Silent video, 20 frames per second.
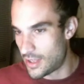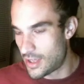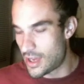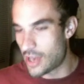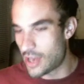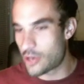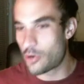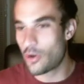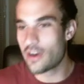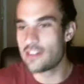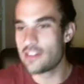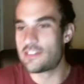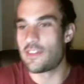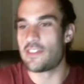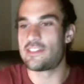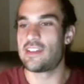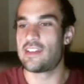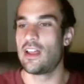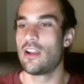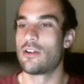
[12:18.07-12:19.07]
According to
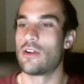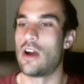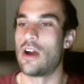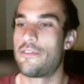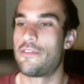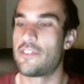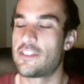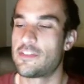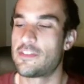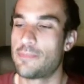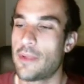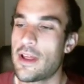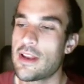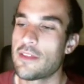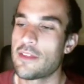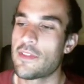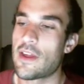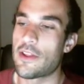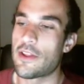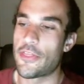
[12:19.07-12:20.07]
the Telegraph,
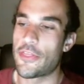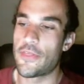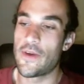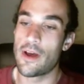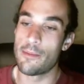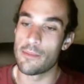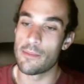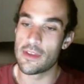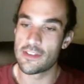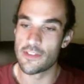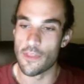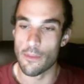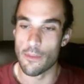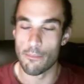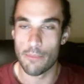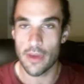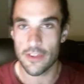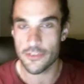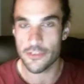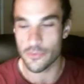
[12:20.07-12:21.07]
explaining that a thumb isn't the
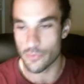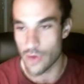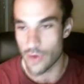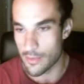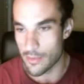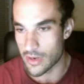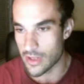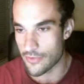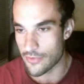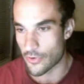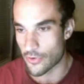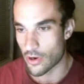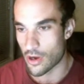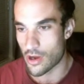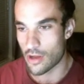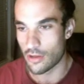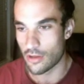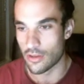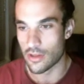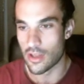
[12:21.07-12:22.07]
best remedy for a
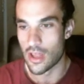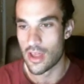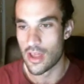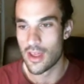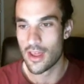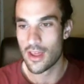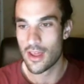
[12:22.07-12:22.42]
hole